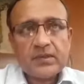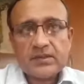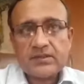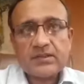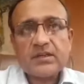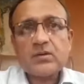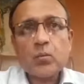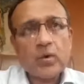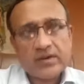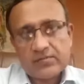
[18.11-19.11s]
It is indeed
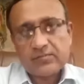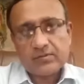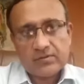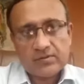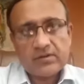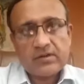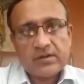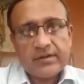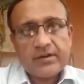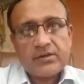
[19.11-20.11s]
wonderful
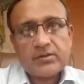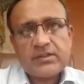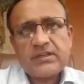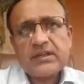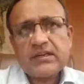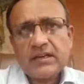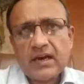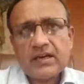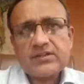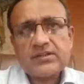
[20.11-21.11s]
to see a
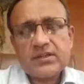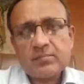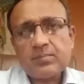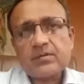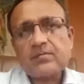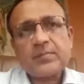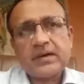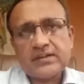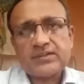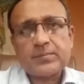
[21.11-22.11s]
large number of
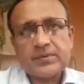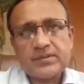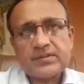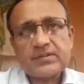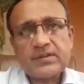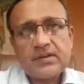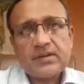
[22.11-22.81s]
participants